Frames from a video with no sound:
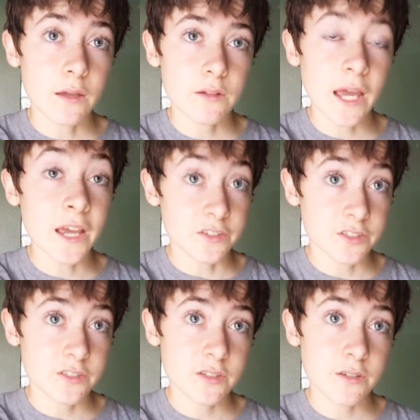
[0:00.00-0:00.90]

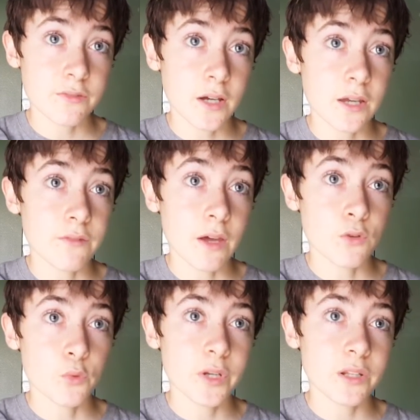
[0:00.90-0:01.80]
asks if I have ever
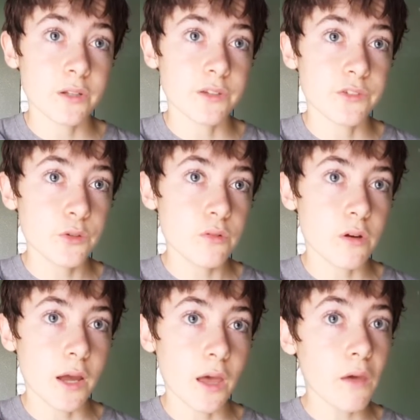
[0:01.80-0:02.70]
ridden a scooter.
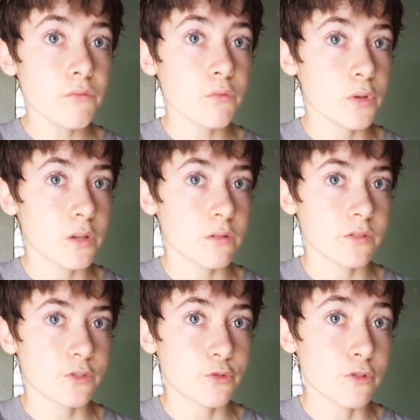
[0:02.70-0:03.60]
I have ridden a
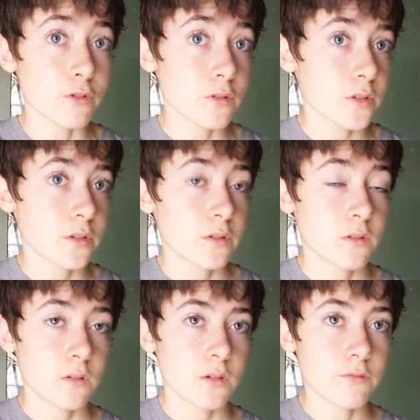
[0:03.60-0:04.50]
scooter.
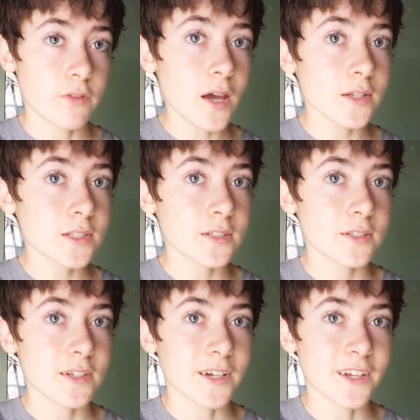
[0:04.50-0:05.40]
In fact,
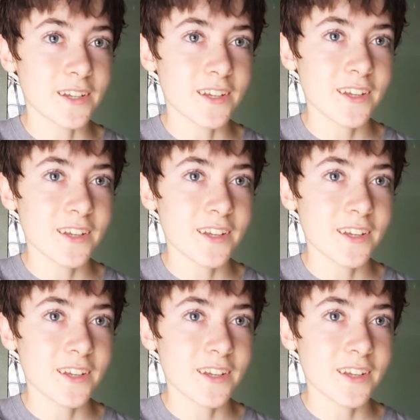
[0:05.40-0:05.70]
I